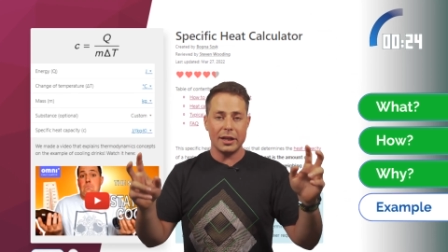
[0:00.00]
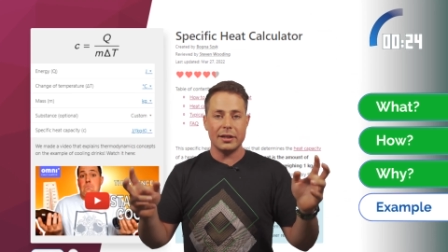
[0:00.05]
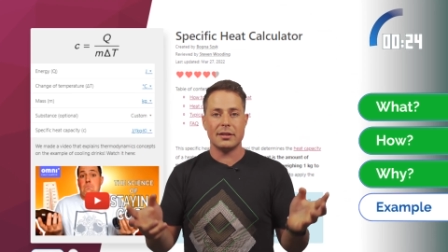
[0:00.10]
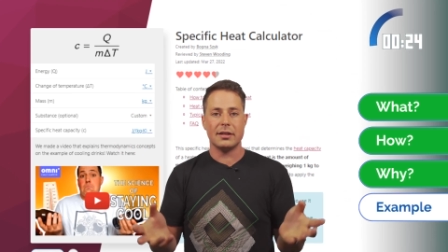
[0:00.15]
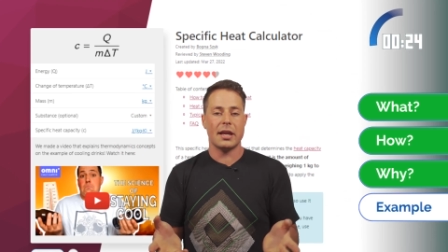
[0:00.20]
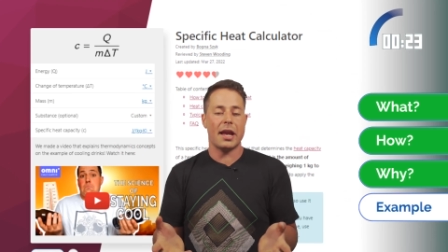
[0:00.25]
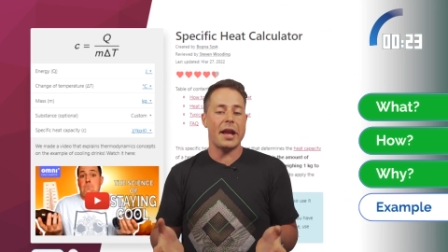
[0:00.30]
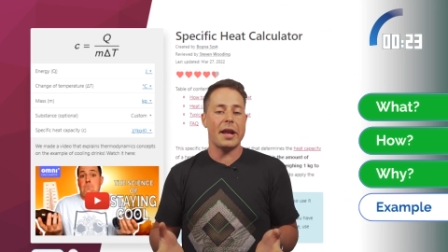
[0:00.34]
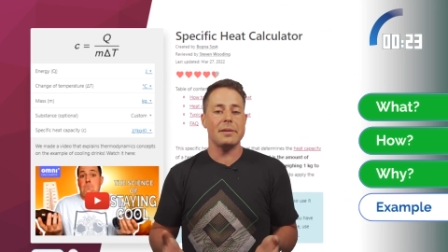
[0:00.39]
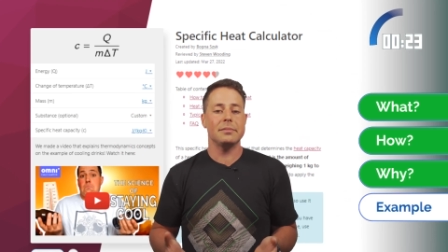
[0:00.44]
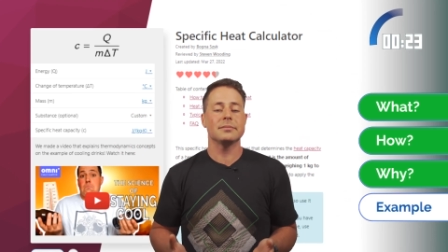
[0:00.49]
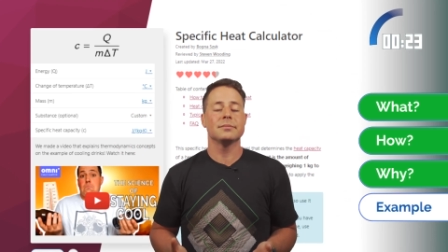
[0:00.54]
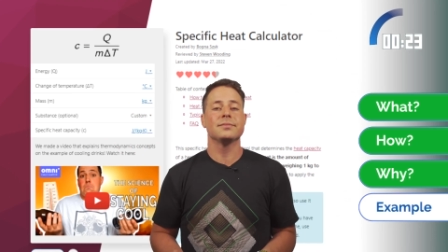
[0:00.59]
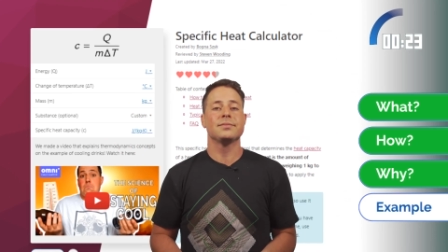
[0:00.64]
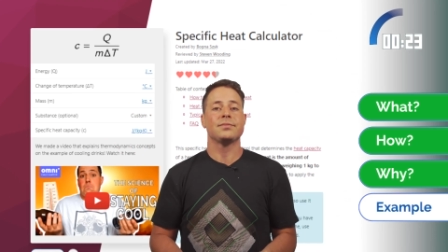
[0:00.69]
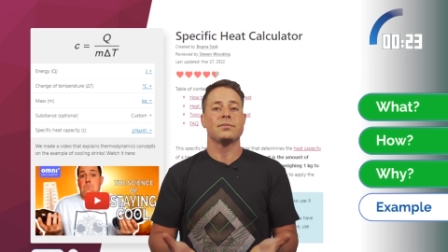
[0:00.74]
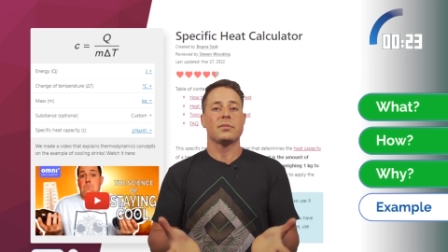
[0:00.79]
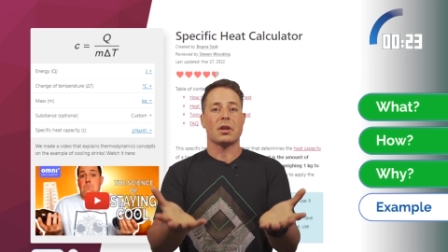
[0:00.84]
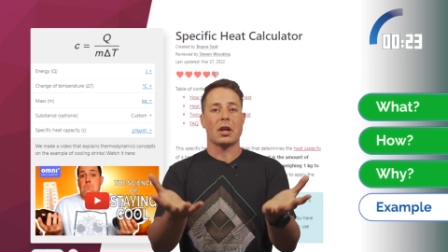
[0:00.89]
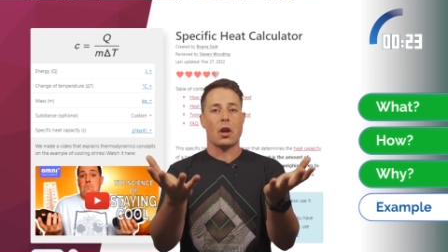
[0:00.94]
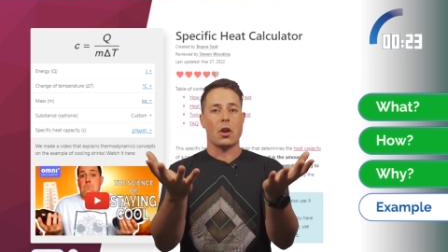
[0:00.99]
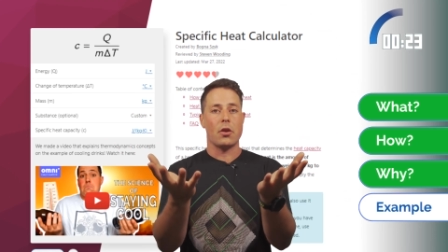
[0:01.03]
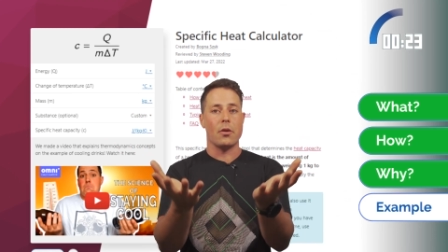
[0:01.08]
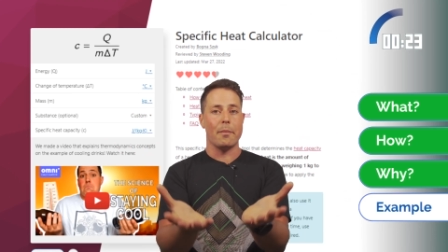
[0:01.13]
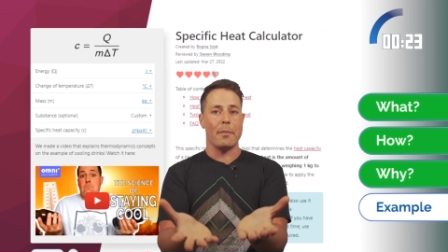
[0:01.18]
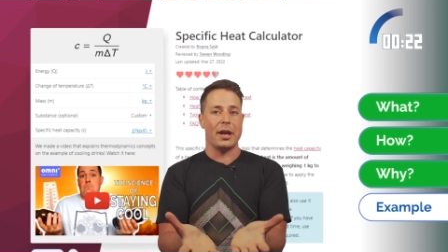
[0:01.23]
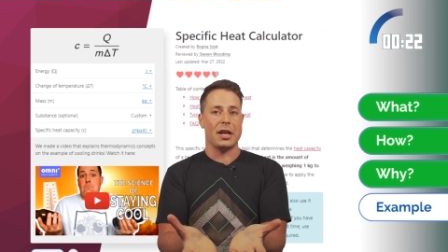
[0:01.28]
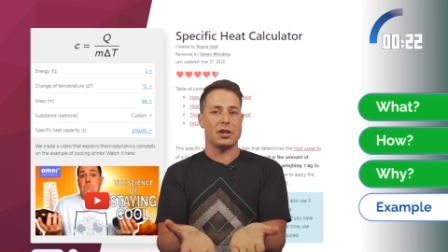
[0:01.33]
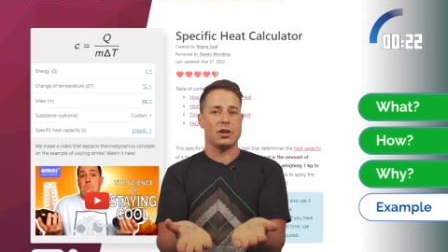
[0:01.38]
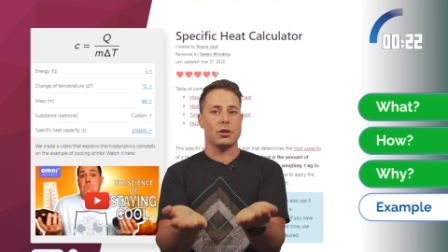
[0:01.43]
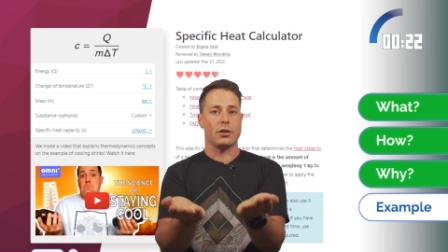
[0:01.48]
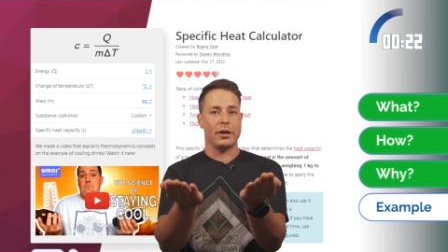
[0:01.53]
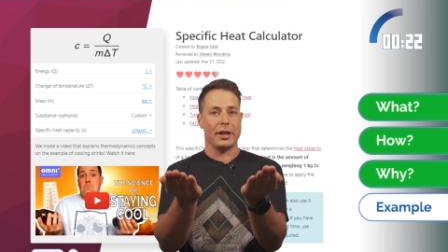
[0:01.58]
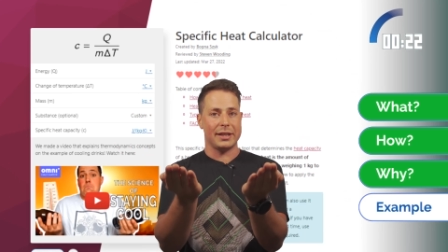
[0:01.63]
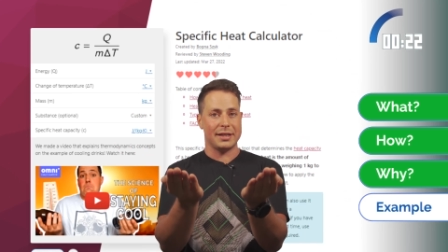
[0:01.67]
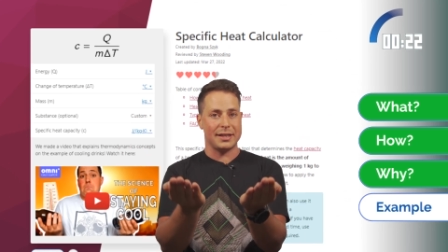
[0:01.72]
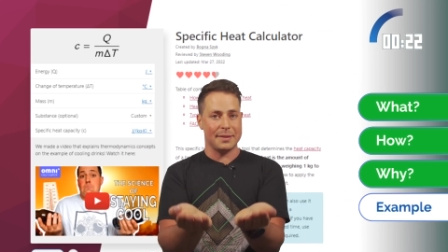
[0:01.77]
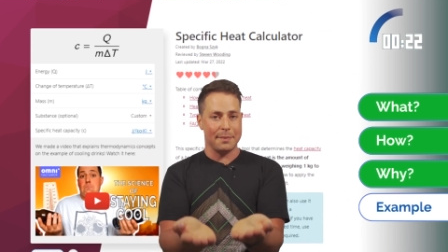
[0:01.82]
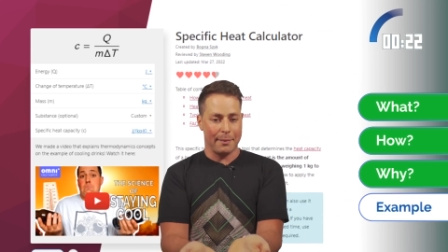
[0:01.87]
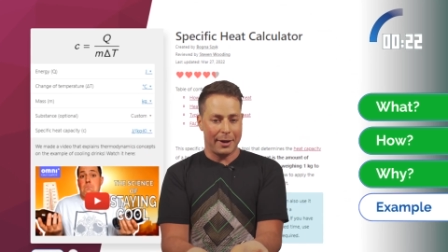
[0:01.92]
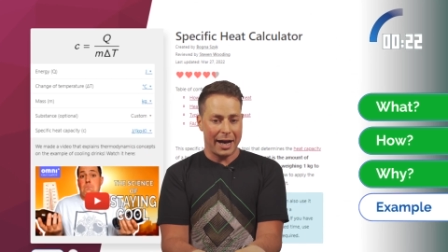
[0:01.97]
let's say, you measure
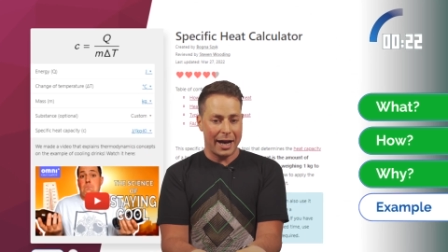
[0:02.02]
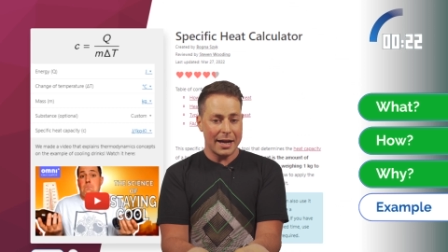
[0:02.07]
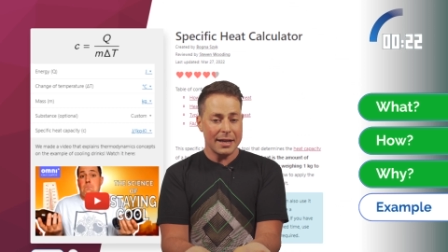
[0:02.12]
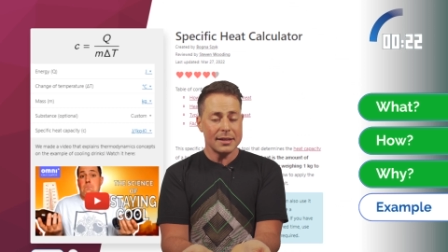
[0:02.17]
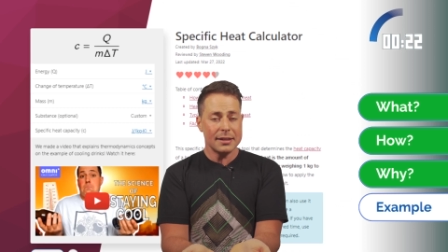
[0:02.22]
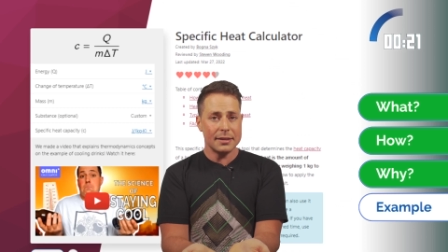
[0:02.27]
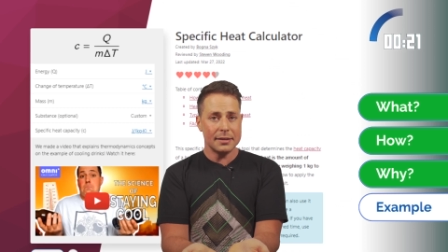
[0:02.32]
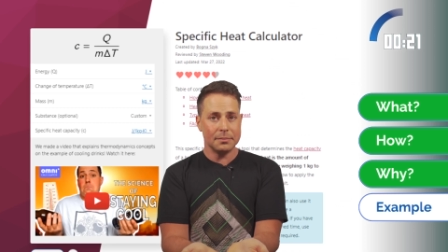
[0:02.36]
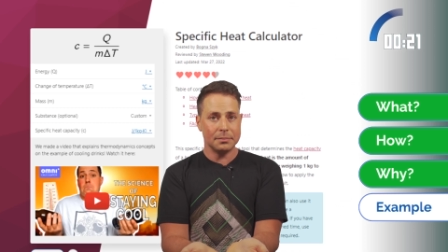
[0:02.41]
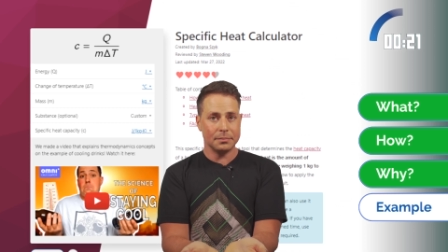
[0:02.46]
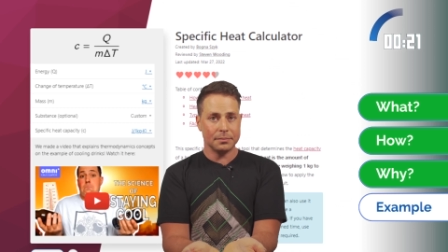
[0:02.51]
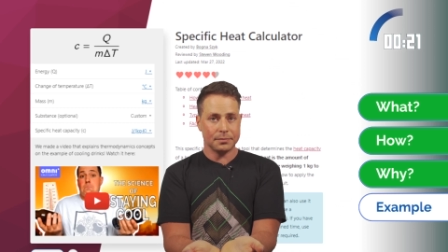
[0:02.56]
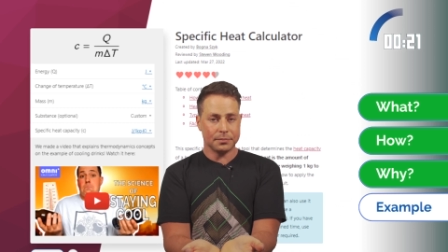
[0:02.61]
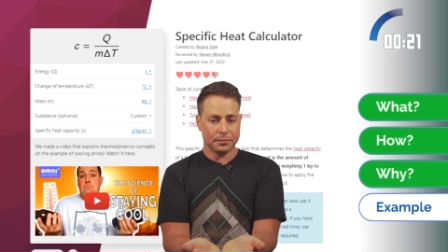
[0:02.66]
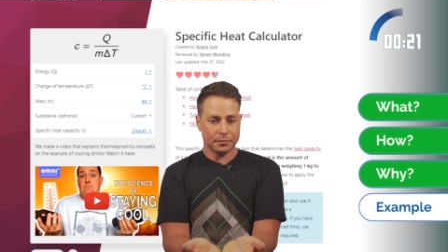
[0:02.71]
its mass,